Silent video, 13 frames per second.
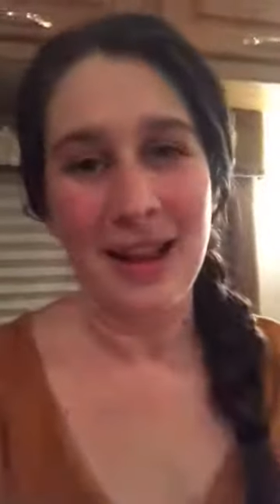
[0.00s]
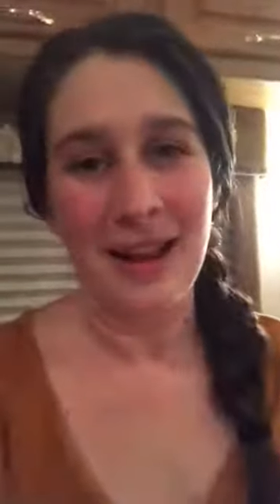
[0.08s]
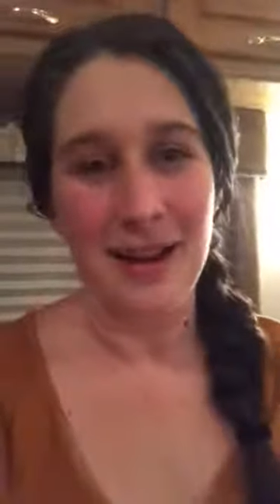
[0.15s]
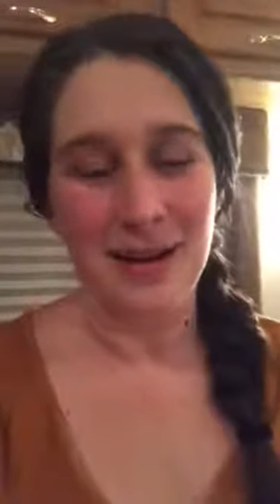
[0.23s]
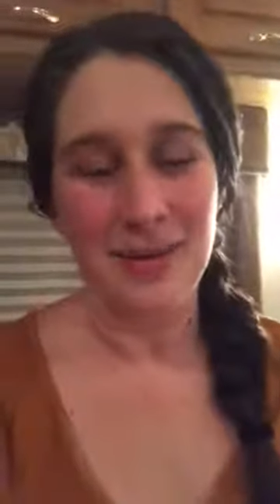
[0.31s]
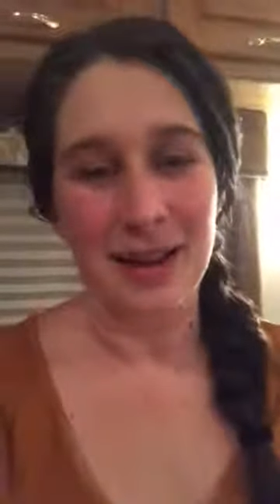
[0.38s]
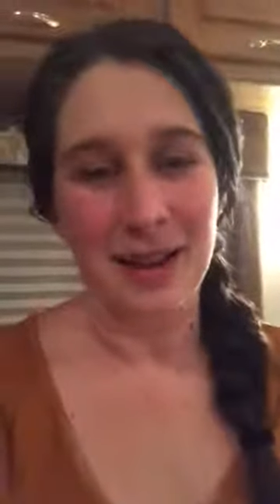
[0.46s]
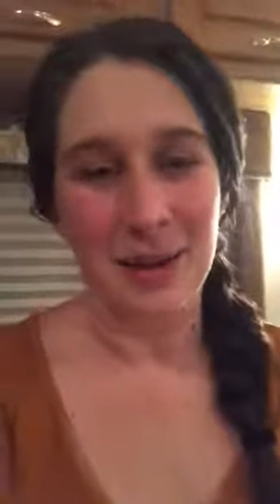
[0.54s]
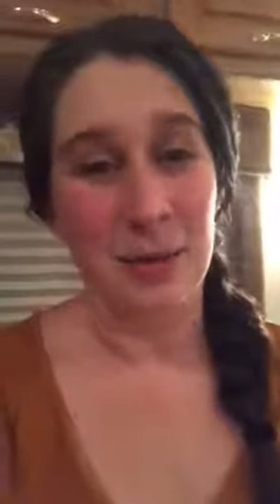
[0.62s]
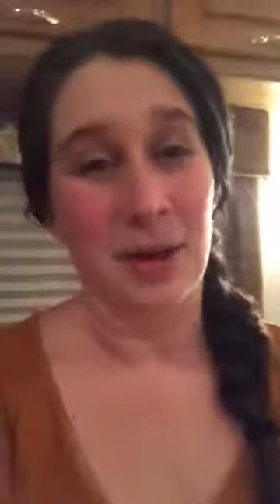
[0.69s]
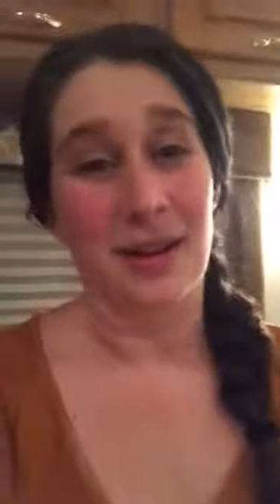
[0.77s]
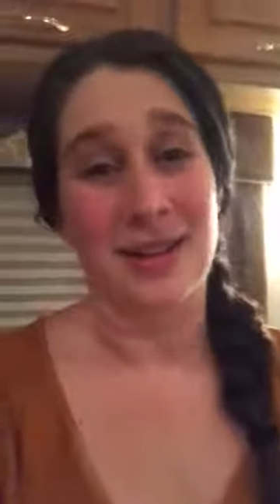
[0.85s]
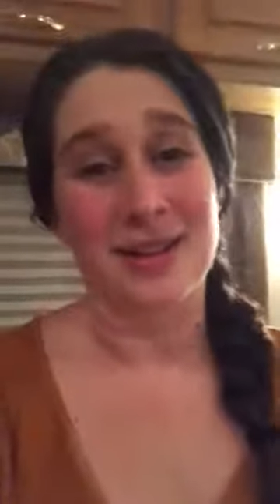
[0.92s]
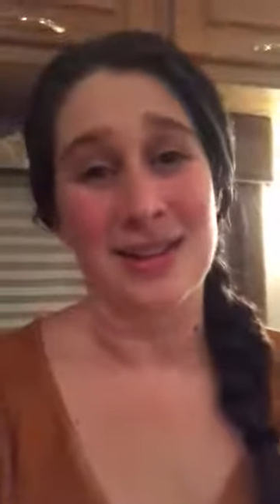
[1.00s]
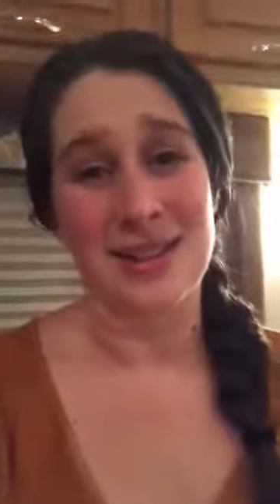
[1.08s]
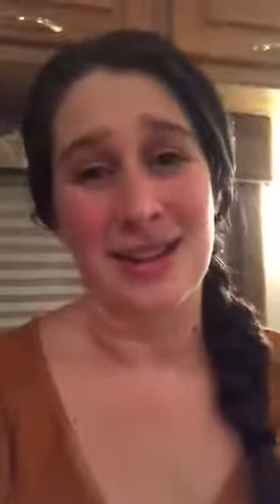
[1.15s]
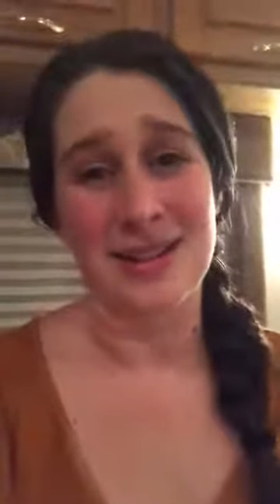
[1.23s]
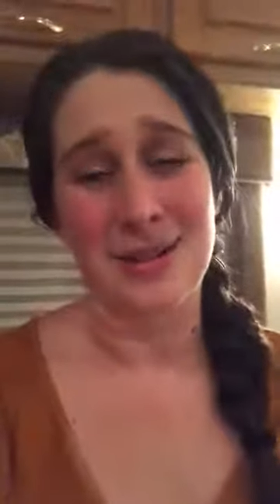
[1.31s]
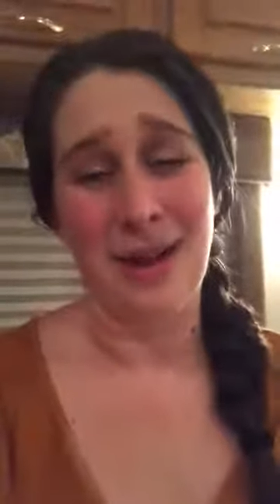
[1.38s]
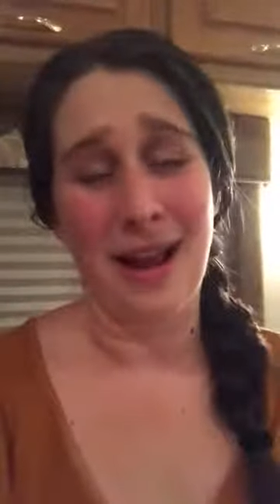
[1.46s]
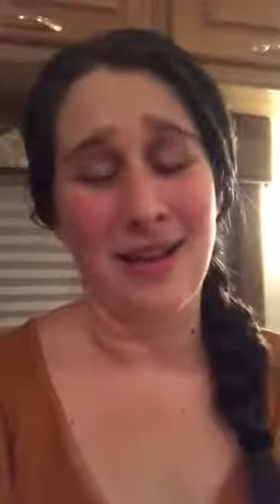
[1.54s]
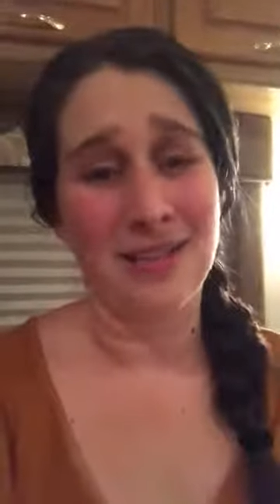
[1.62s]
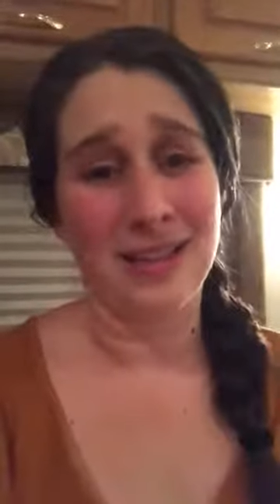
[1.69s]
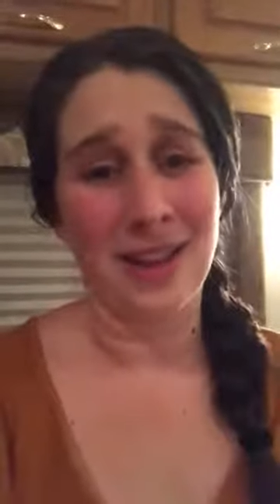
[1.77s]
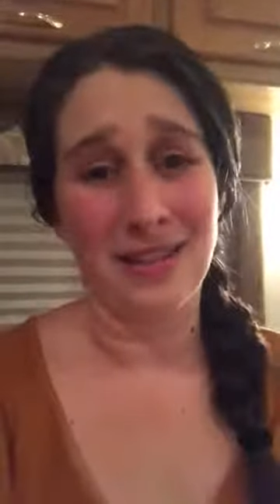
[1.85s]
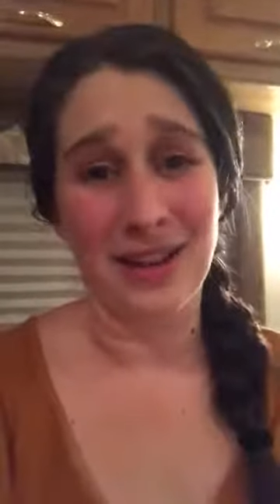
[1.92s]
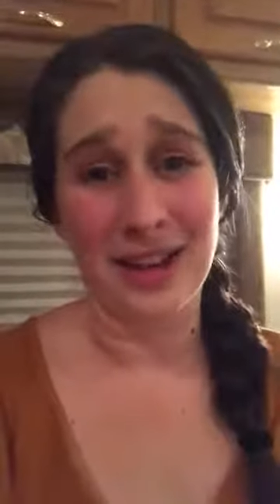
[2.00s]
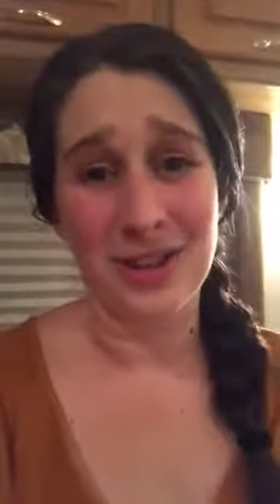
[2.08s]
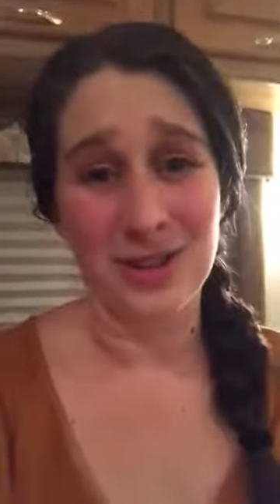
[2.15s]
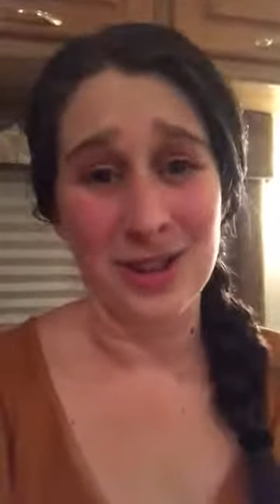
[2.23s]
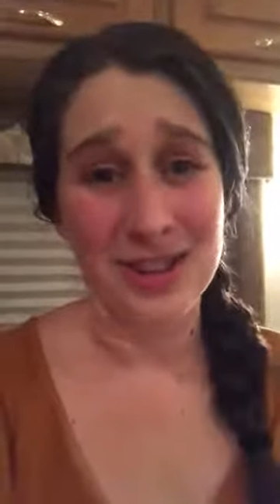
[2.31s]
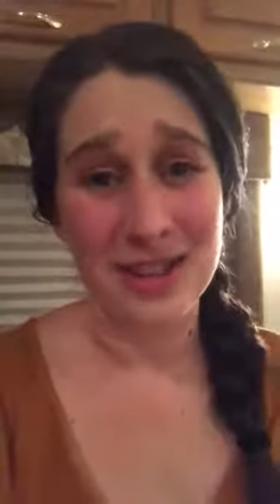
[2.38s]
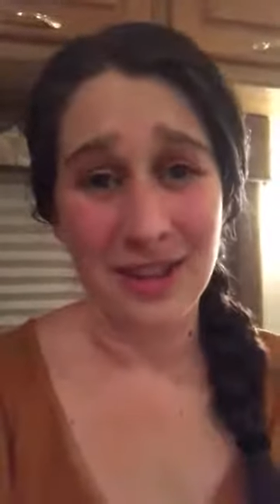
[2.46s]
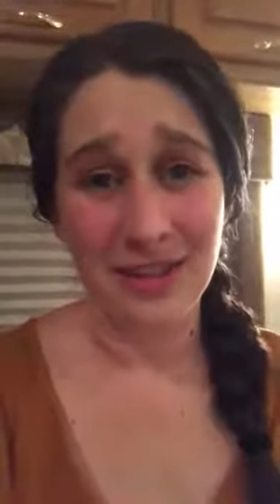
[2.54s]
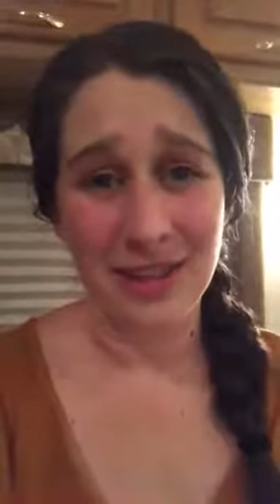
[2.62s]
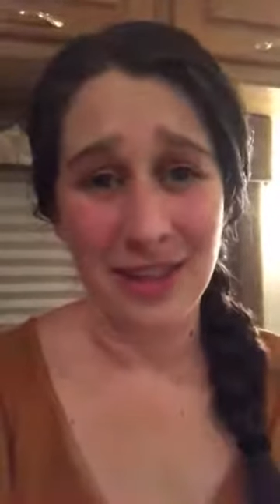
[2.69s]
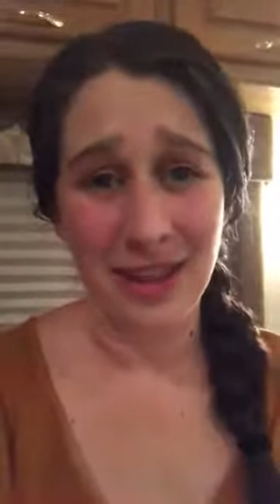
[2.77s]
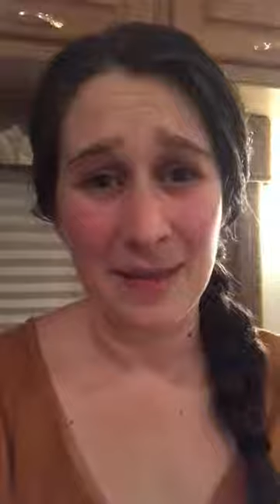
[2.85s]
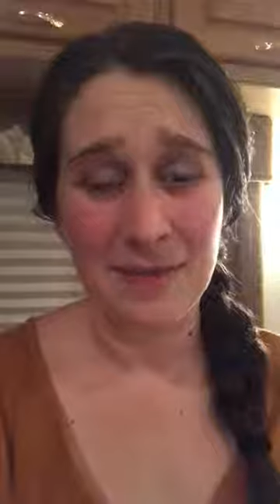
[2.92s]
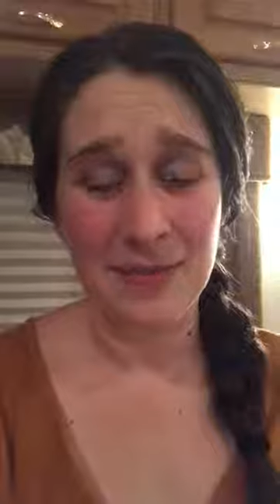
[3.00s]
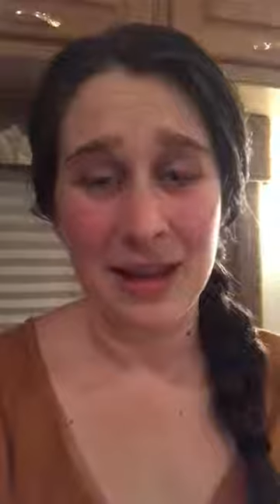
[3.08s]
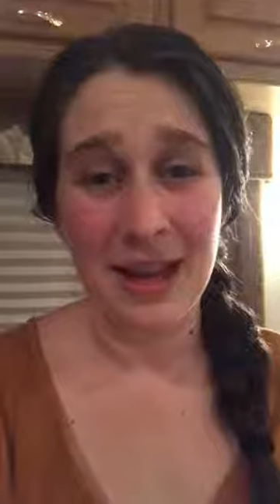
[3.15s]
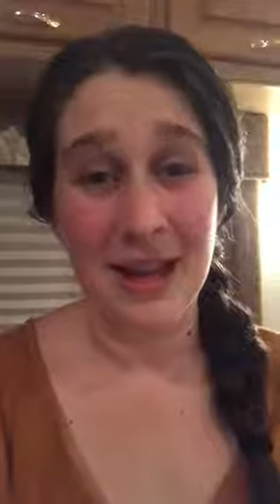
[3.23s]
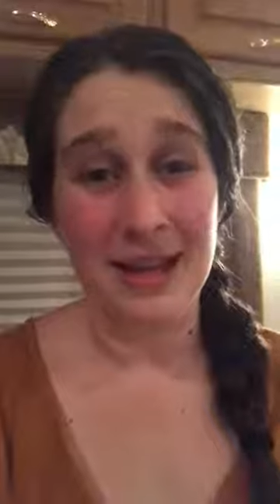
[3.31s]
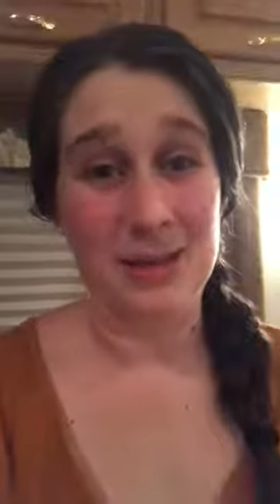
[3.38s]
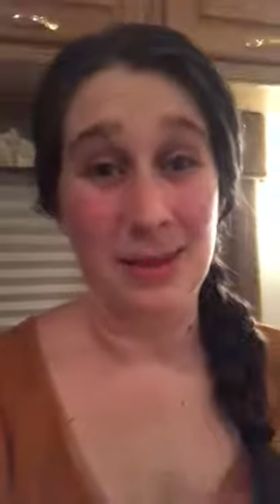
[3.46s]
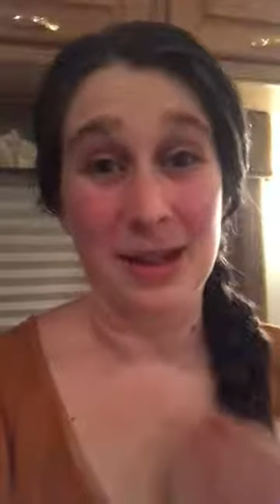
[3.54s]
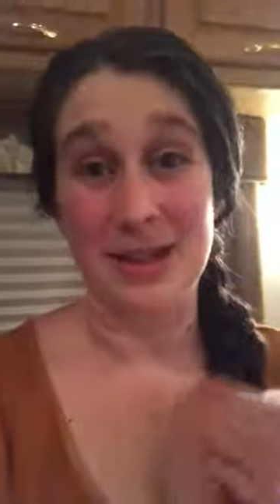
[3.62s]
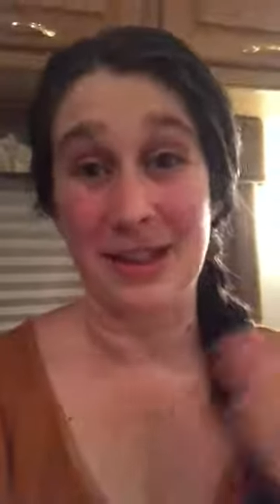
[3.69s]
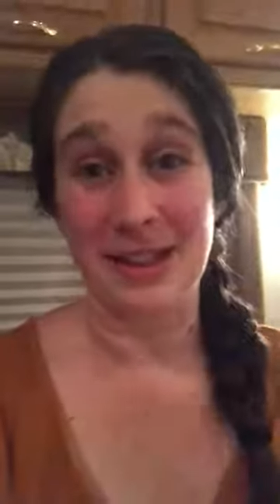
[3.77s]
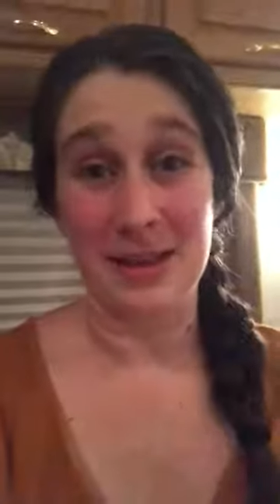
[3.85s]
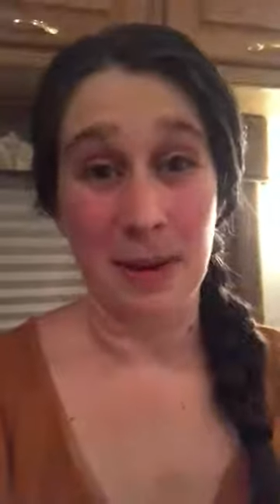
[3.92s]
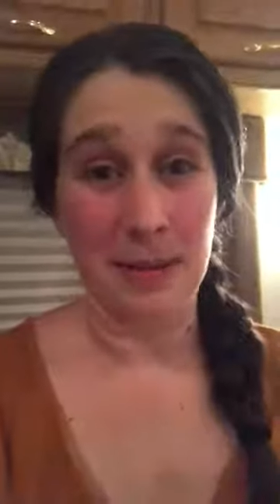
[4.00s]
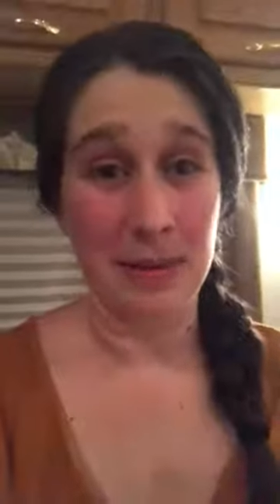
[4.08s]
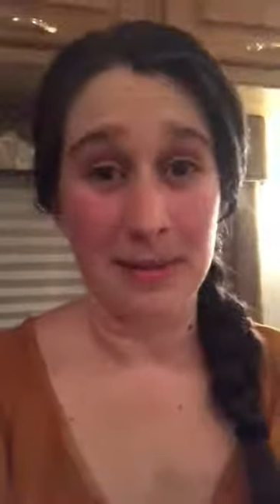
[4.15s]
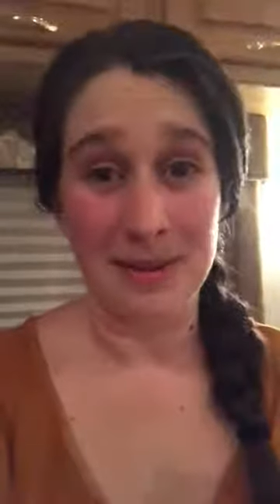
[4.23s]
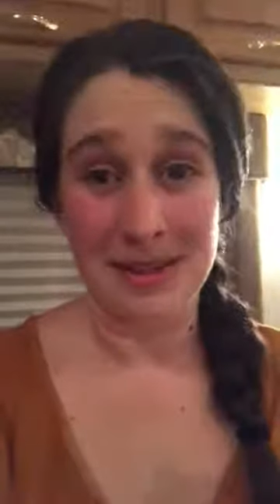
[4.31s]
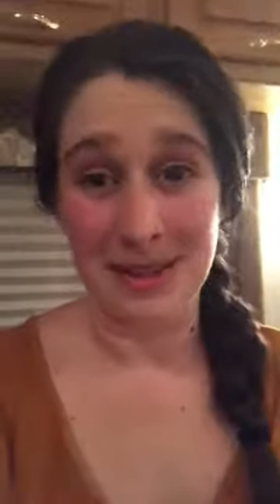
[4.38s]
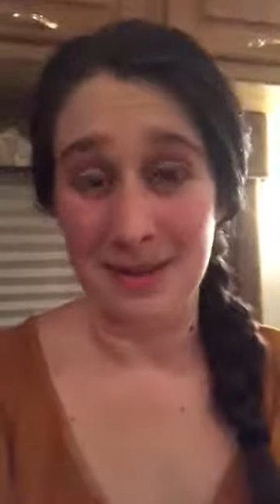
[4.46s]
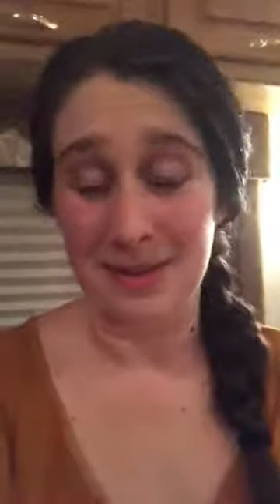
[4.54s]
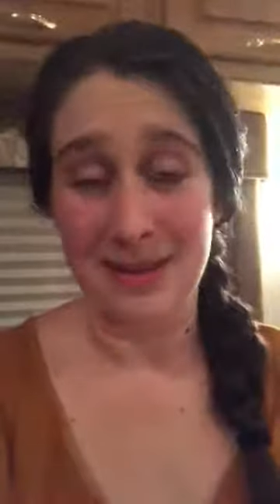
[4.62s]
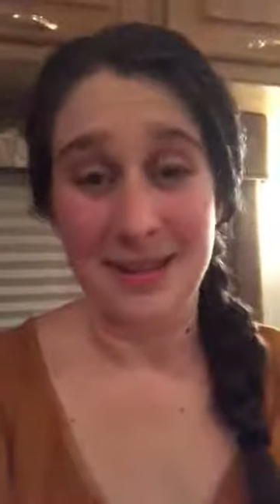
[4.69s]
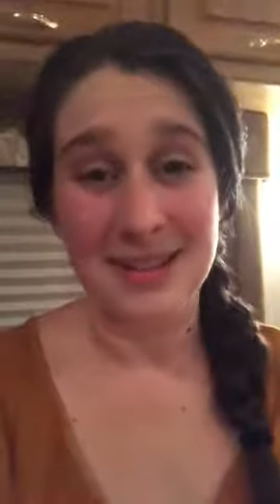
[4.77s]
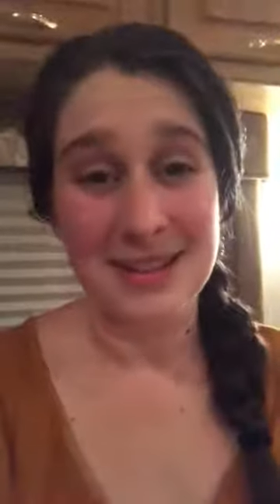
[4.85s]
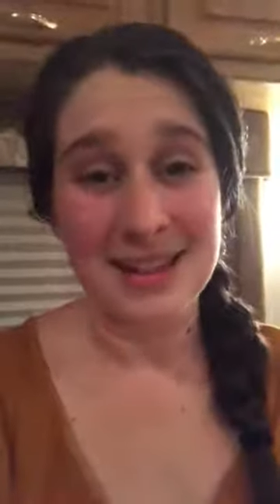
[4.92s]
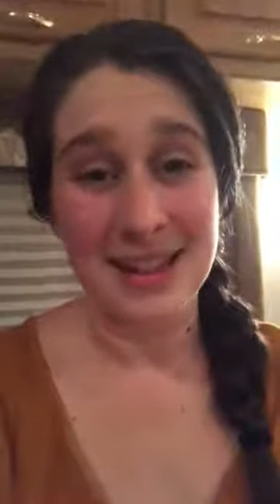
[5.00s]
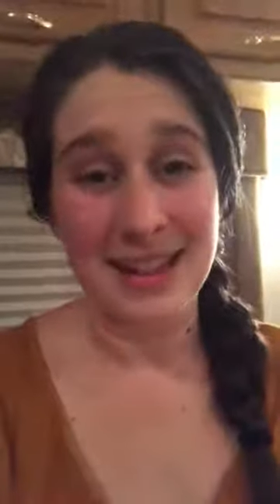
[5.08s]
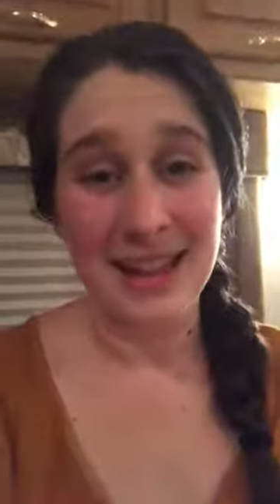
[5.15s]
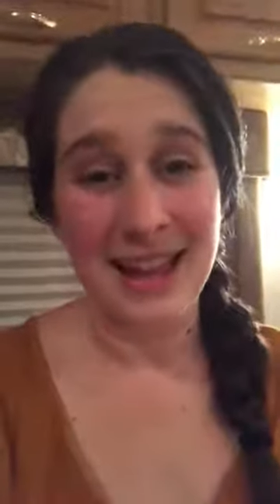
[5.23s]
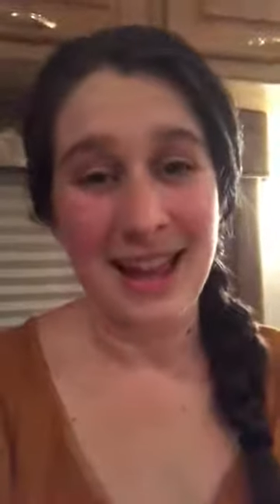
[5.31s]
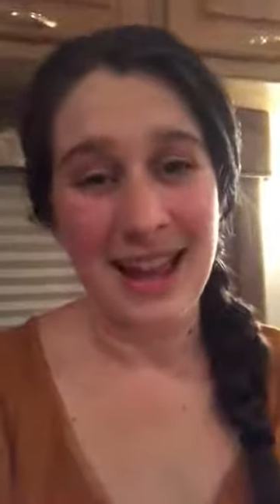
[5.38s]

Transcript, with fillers: Um, I like products that don't have a lot of extra stuff in them, especially because my baby's going to be nursing.